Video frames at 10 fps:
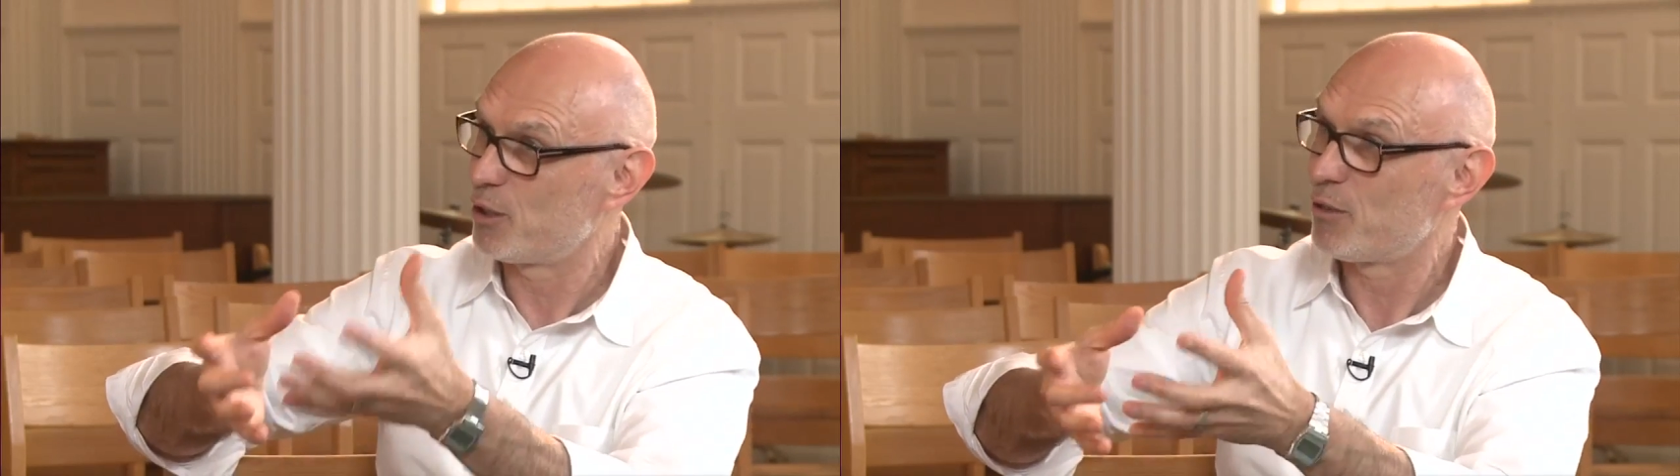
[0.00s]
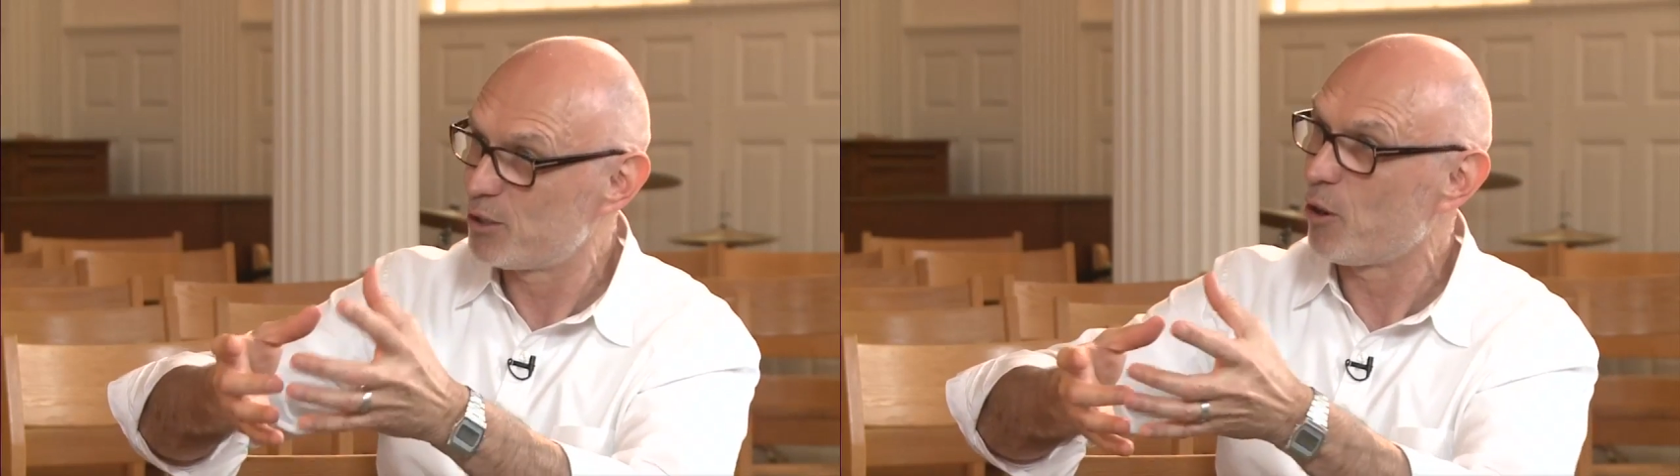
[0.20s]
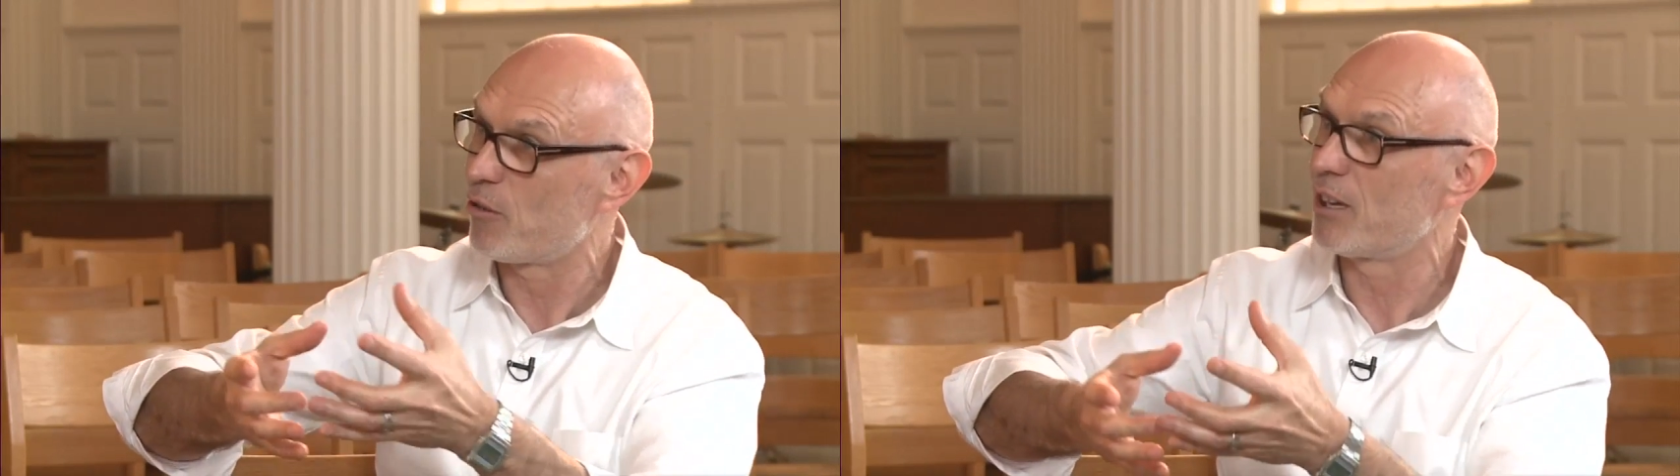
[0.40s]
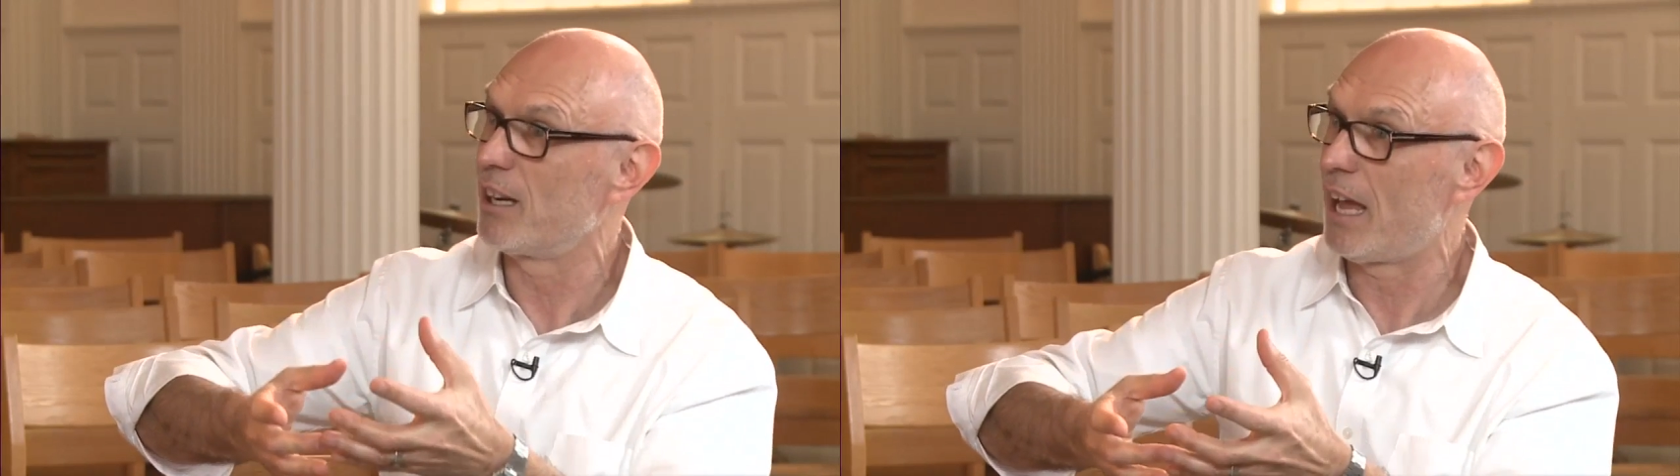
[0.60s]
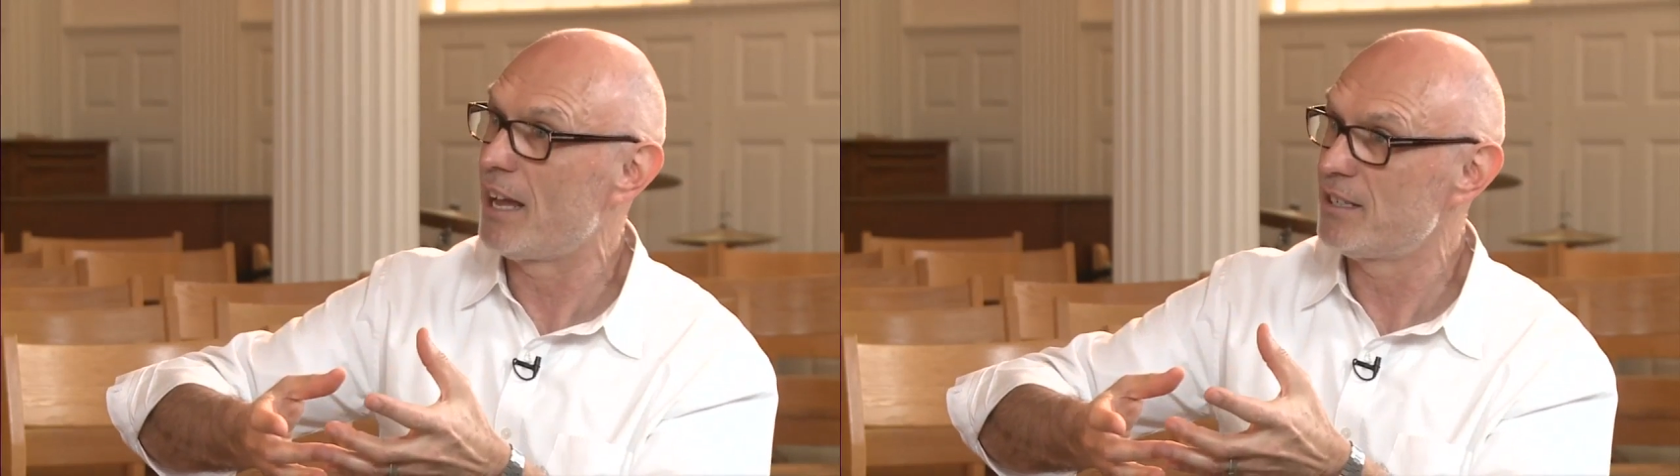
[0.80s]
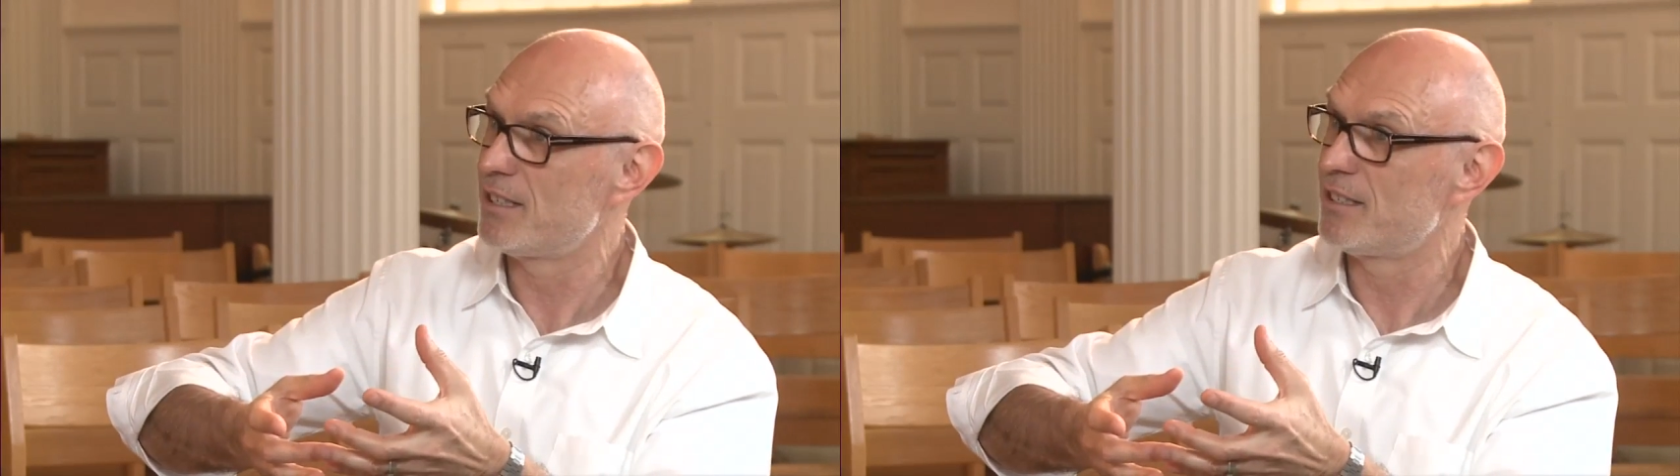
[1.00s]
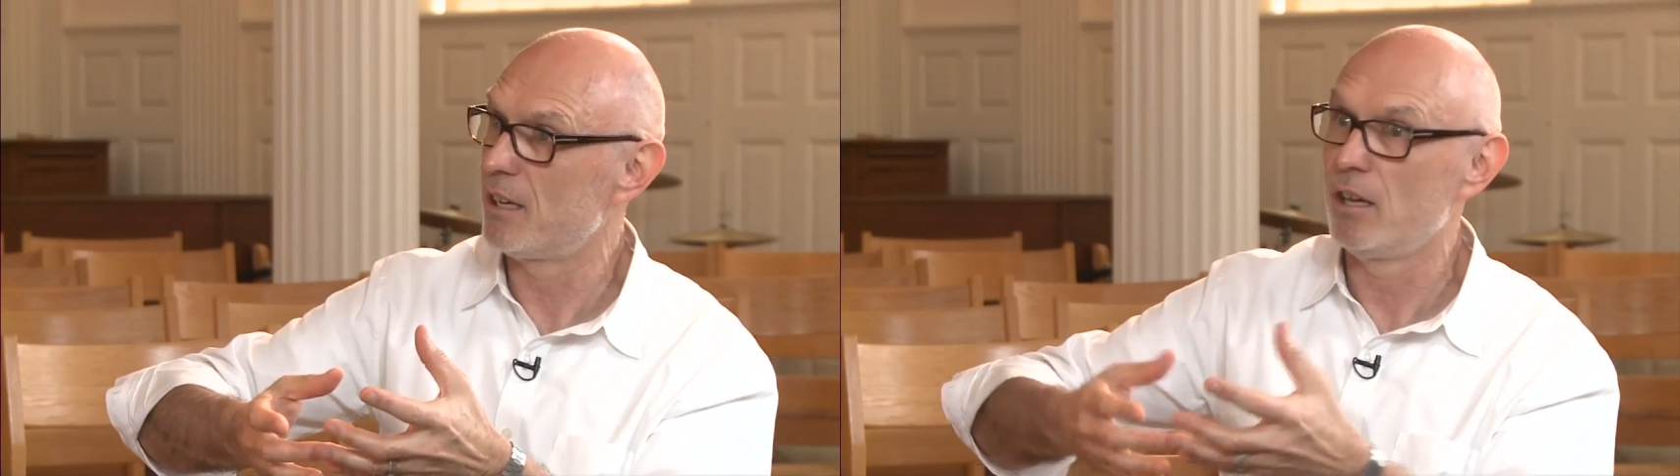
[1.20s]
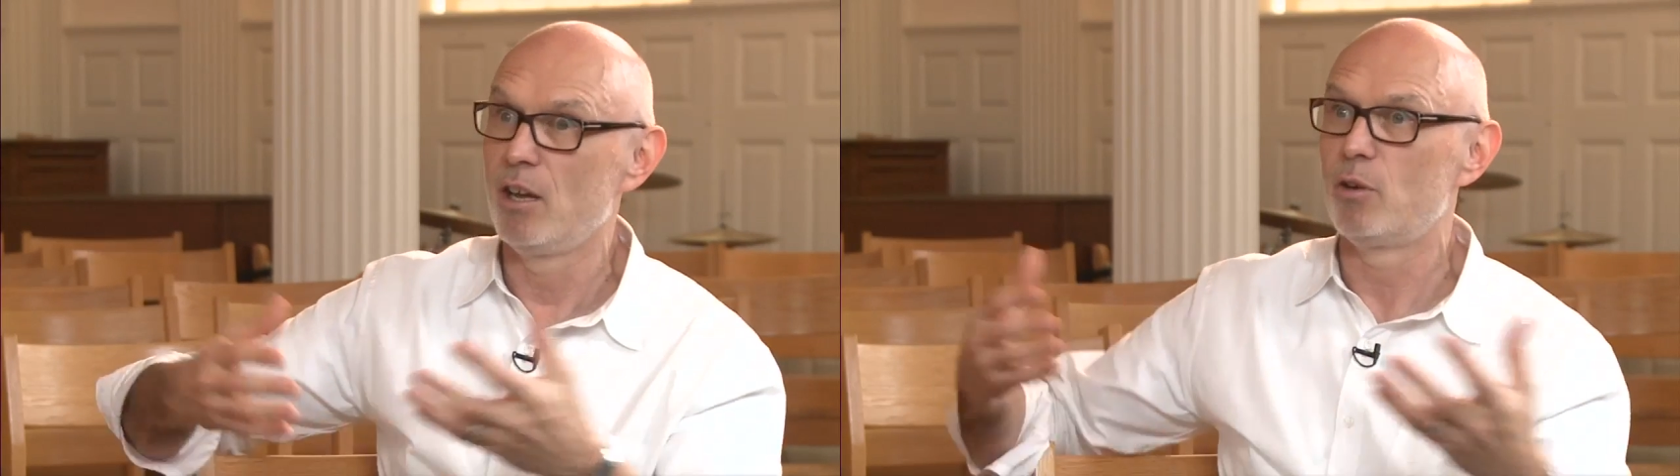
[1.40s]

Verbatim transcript: territorial entity